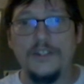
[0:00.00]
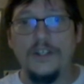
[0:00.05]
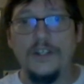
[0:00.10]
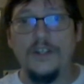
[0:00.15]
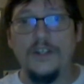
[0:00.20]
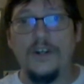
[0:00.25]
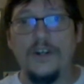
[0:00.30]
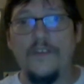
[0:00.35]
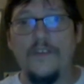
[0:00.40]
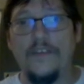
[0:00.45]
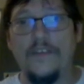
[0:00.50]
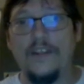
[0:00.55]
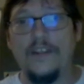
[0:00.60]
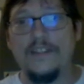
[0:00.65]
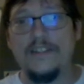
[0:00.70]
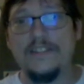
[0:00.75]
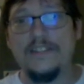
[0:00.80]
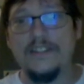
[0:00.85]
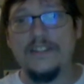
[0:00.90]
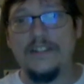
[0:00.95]
Are they going to
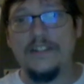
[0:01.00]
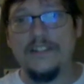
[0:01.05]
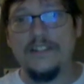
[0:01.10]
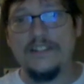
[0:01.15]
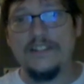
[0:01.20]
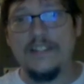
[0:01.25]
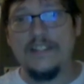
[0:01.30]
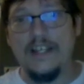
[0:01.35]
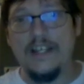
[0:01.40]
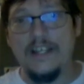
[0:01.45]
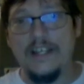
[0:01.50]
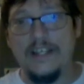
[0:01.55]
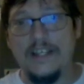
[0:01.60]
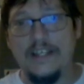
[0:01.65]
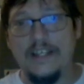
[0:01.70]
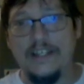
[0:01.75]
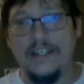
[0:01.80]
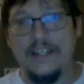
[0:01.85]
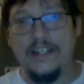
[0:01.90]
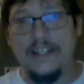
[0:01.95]
sit on the
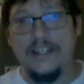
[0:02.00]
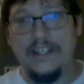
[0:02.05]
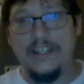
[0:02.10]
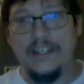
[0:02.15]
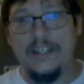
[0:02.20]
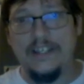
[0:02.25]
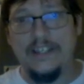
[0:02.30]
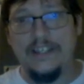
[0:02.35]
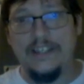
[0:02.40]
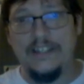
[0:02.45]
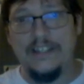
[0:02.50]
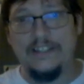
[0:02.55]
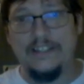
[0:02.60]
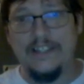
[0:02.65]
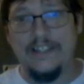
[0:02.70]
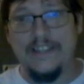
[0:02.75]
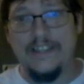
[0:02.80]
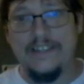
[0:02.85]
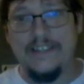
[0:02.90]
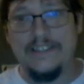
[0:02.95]
side and
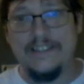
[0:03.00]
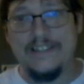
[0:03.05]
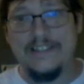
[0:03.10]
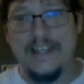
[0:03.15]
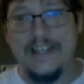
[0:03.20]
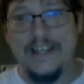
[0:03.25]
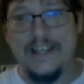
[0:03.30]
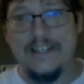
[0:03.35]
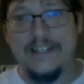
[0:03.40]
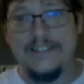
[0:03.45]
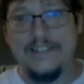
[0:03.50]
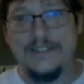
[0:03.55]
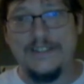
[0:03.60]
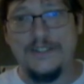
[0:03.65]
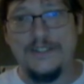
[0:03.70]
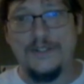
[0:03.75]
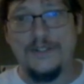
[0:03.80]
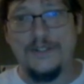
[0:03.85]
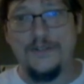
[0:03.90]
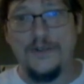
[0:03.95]
let these guys
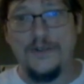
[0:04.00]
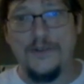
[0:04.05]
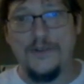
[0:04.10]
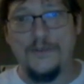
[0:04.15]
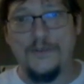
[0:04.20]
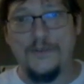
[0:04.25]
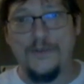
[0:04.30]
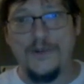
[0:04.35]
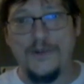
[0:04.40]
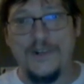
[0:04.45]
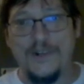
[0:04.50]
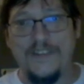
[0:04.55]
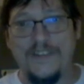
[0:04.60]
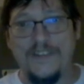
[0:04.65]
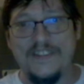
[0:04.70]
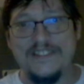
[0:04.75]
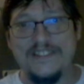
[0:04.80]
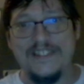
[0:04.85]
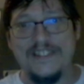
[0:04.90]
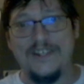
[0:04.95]
do all the work and
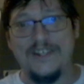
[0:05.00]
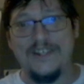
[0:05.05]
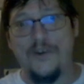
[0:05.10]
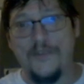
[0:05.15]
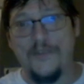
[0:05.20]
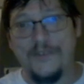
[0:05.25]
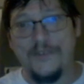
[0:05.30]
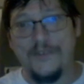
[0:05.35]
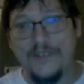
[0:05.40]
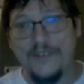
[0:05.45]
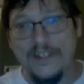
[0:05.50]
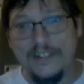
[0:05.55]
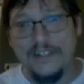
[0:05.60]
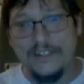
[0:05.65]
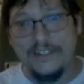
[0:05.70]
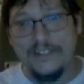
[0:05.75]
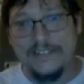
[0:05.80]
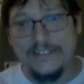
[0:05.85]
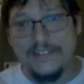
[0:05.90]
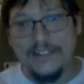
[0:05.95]
then take all the
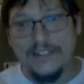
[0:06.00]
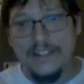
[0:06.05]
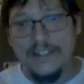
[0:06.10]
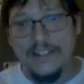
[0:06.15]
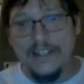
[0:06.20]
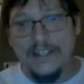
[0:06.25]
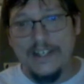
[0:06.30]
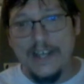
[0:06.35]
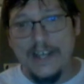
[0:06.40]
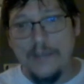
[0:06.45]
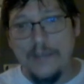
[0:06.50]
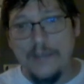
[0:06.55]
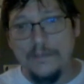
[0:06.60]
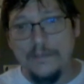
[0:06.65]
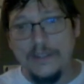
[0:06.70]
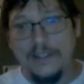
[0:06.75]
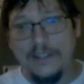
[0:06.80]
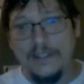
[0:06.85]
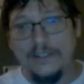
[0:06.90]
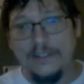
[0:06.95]
credit? I
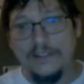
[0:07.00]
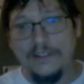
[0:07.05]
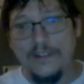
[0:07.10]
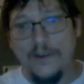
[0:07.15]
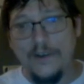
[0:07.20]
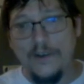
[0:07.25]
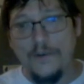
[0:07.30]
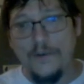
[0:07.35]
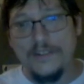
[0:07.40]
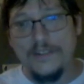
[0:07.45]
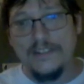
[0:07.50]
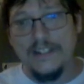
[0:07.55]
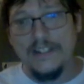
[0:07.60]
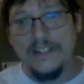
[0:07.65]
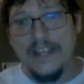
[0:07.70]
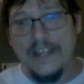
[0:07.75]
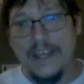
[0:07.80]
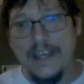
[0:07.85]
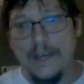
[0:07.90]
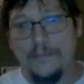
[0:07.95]
mean, what's going to
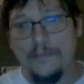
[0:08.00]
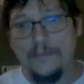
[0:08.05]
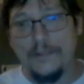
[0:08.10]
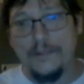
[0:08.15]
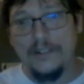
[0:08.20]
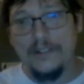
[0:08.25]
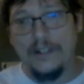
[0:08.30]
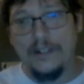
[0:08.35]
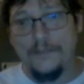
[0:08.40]
happen here?